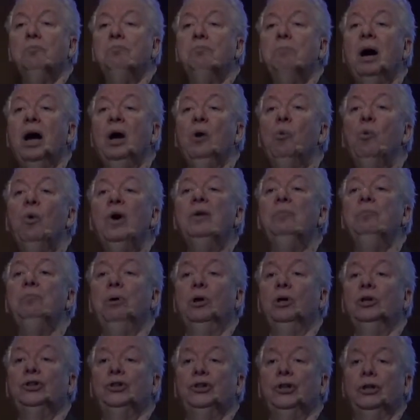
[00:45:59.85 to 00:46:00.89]
by one
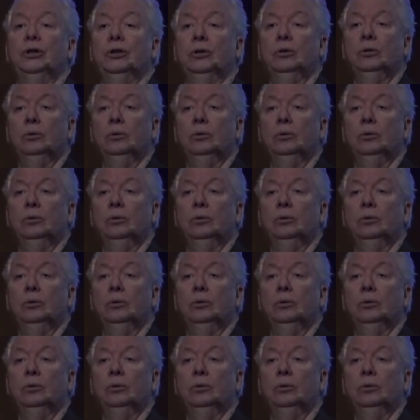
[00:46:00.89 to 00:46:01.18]
person.